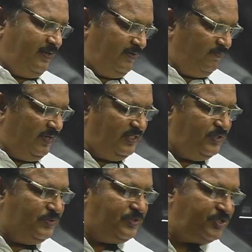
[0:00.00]
once you
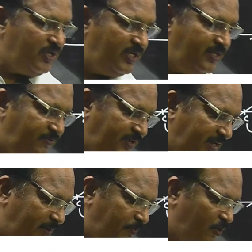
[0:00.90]
draw the figure
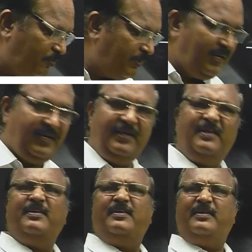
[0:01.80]
properly,
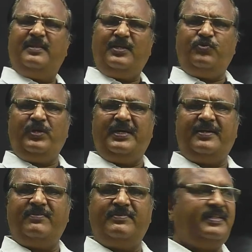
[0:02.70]
then you will get
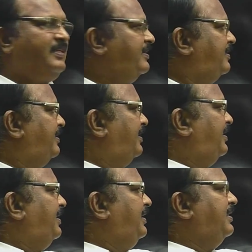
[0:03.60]
everything.
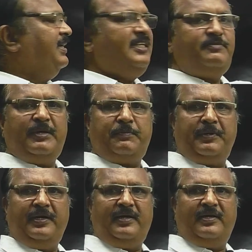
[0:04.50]
Girl is
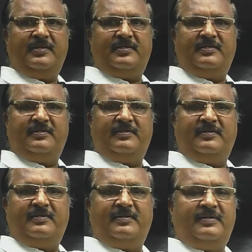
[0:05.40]
perpendicular,
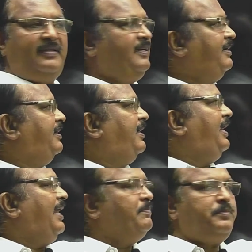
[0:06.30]

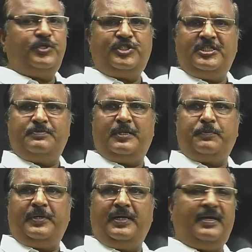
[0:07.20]
lamp post is
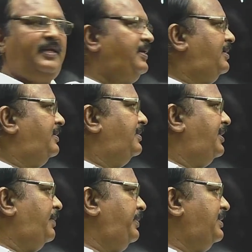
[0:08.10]
perpendicular, that
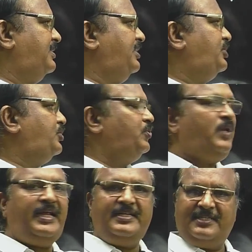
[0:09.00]
means these two
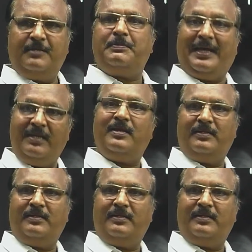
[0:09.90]
lines are parallel.